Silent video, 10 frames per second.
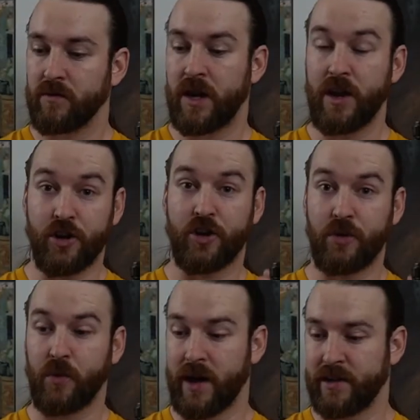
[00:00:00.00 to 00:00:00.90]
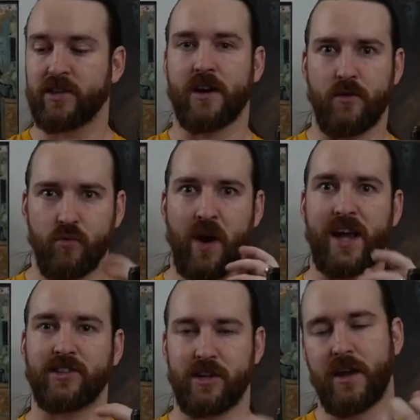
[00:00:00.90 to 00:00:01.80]
in a good way, it's like a
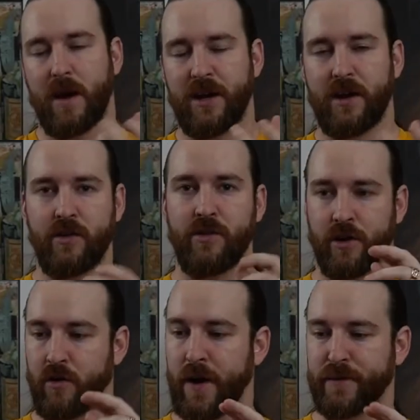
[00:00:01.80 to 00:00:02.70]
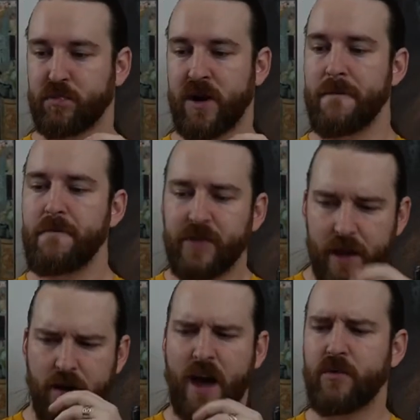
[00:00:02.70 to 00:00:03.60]
raisiny. I mean, I know they're grapes, but
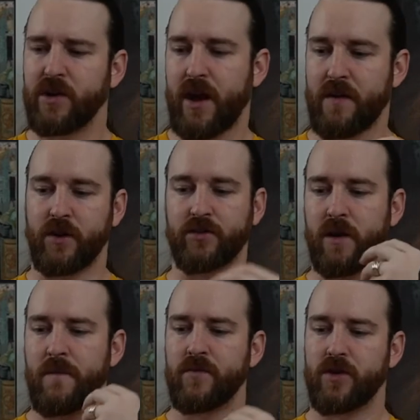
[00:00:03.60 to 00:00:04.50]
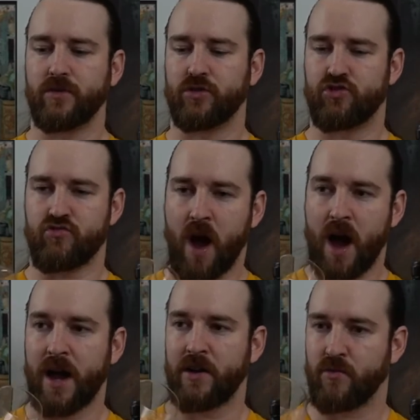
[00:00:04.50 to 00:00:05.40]
kind of when you have those
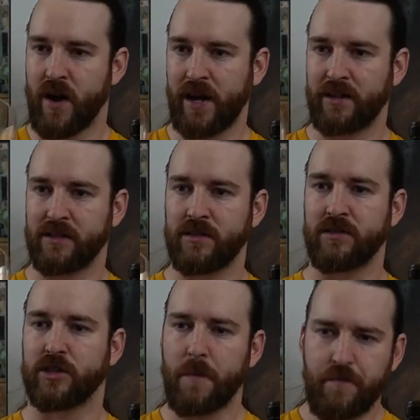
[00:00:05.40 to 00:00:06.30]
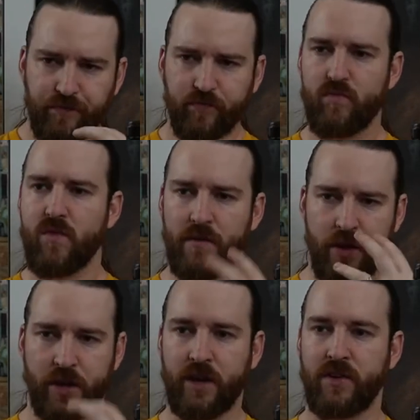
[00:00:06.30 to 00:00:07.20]
dried raisins
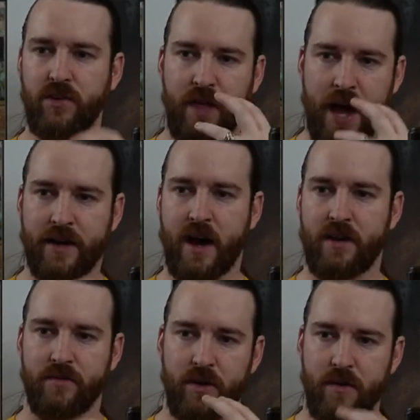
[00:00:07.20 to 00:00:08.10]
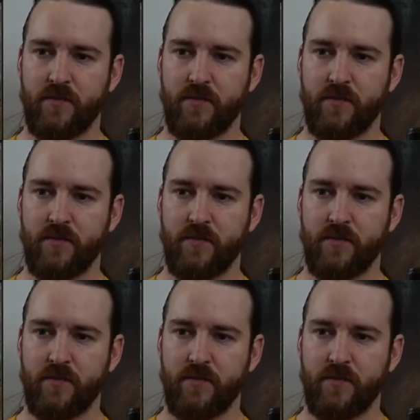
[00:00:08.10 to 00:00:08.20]
They're giving you that kind of,